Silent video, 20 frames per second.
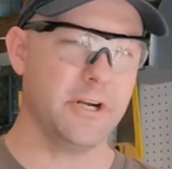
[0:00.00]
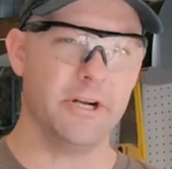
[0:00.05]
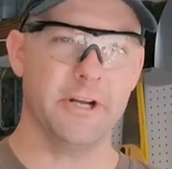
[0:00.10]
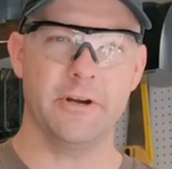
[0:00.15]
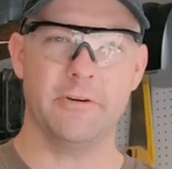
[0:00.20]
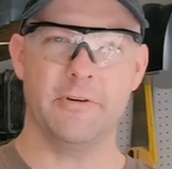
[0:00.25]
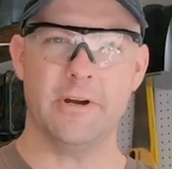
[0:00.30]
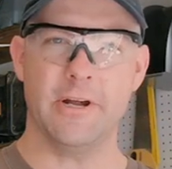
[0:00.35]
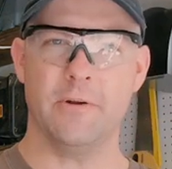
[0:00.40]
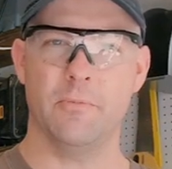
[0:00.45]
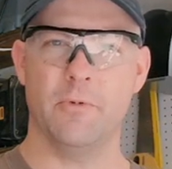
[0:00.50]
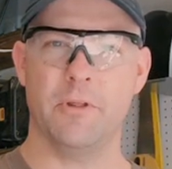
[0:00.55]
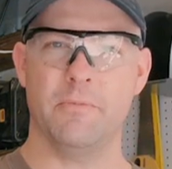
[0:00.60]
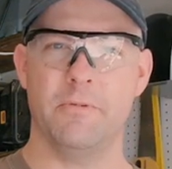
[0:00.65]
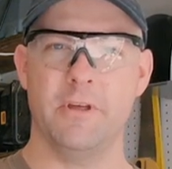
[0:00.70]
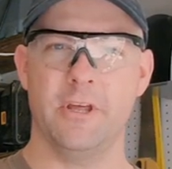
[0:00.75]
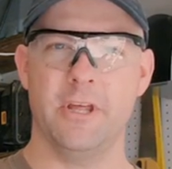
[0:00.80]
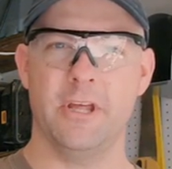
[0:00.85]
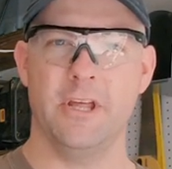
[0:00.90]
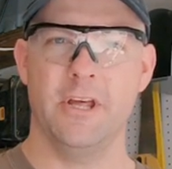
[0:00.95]
carried it around with
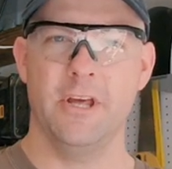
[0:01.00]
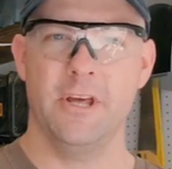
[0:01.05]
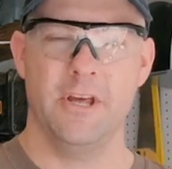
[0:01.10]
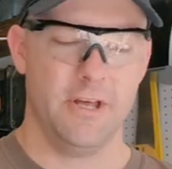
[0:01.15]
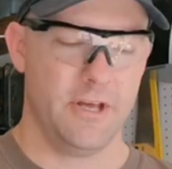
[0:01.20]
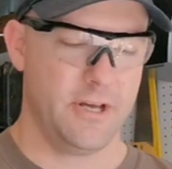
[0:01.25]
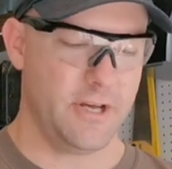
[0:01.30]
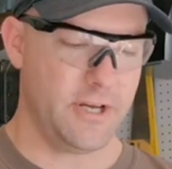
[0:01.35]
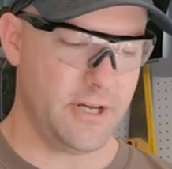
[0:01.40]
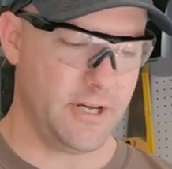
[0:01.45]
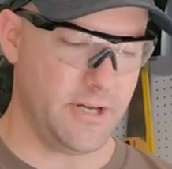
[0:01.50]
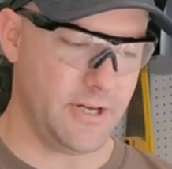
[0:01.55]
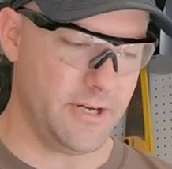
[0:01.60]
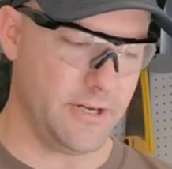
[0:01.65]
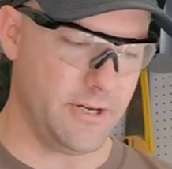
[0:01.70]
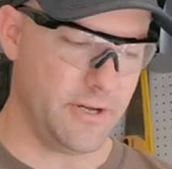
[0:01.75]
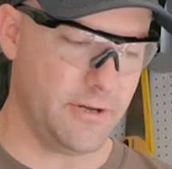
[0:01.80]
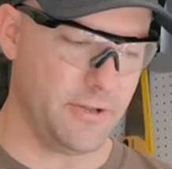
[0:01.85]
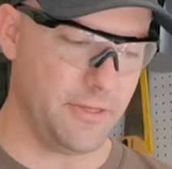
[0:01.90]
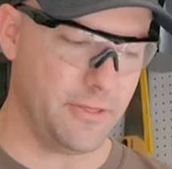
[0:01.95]
me
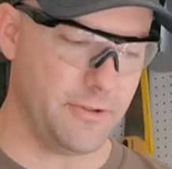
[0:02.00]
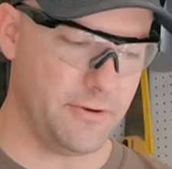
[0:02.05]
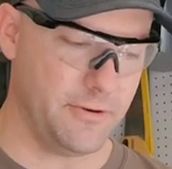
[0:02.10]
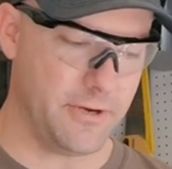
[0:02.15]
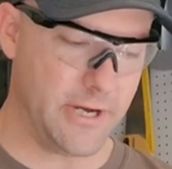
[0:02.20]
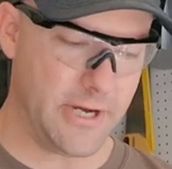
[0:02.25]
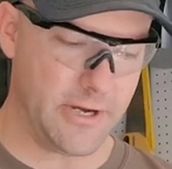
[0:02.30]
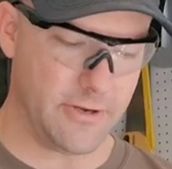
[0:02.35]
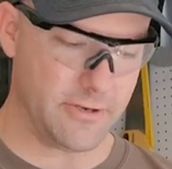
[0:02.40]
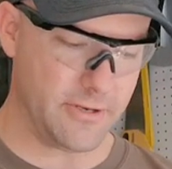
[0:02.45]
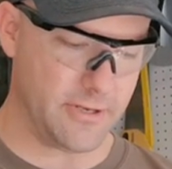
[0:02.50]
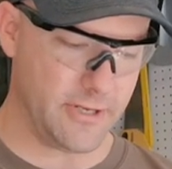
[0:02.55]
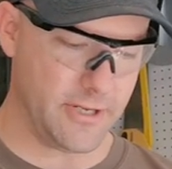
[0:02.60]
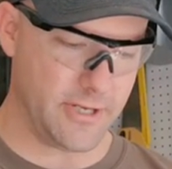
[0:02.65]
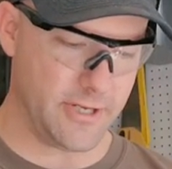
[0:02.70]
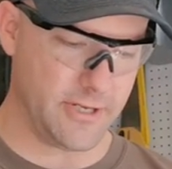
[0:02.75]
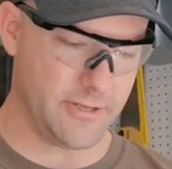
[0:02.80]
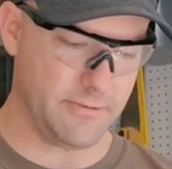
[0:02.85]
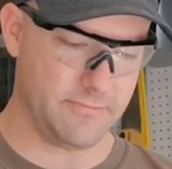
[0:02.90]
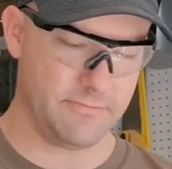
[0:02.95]
uh, all throughout
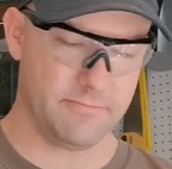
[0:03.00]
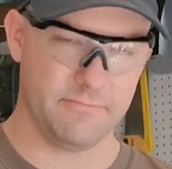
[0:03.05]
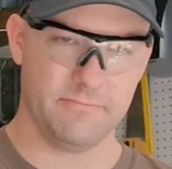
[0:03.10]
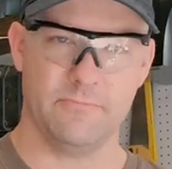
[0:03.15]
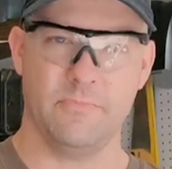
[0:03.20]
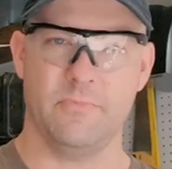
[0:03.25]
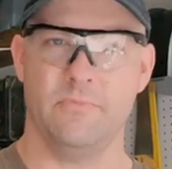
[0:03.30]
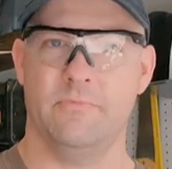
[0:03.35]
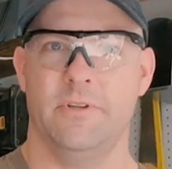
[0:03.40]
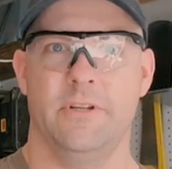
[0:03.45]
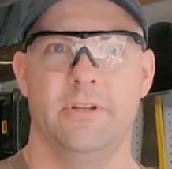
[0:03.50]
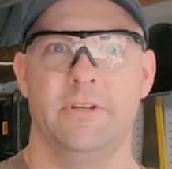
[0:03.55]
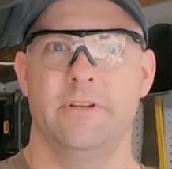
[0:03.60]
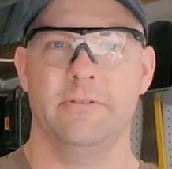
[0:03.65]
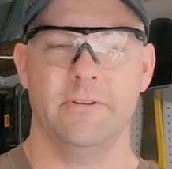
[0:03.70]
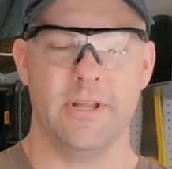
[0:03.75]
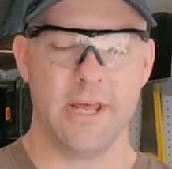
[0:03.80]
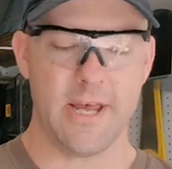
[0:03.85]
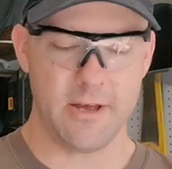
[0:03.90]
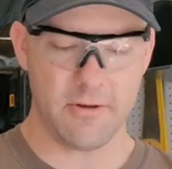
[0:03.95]
uh,
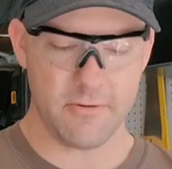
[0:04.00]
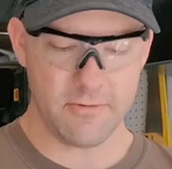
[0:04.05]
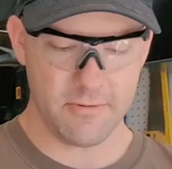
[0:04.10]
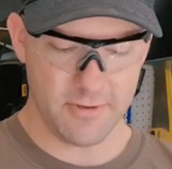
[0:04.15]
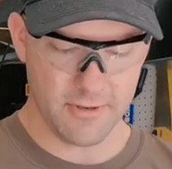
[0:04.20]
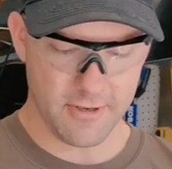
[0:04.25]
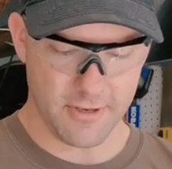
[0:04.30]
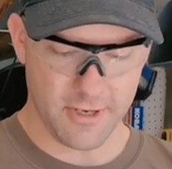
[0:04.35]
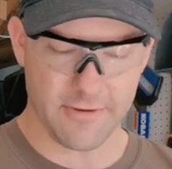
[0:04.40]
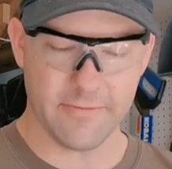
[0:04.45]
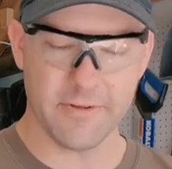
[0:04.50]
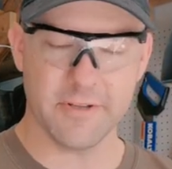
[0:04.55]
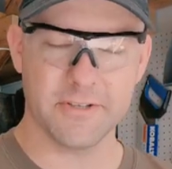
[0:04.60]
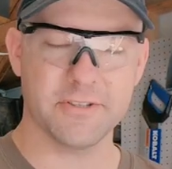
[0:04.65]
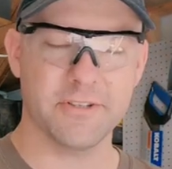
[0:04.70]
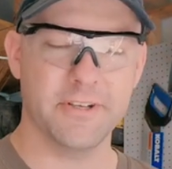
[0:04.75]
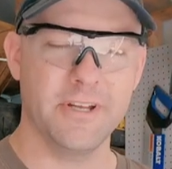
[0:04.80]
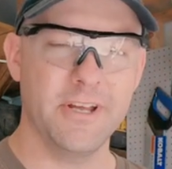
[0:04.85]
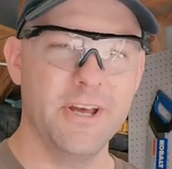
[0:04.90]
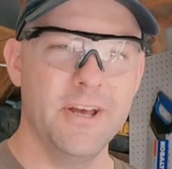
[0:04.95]
until now,
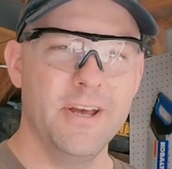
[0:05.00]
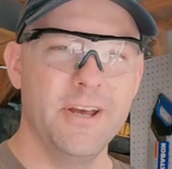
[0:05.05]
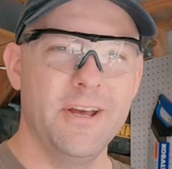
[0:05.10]
obviously.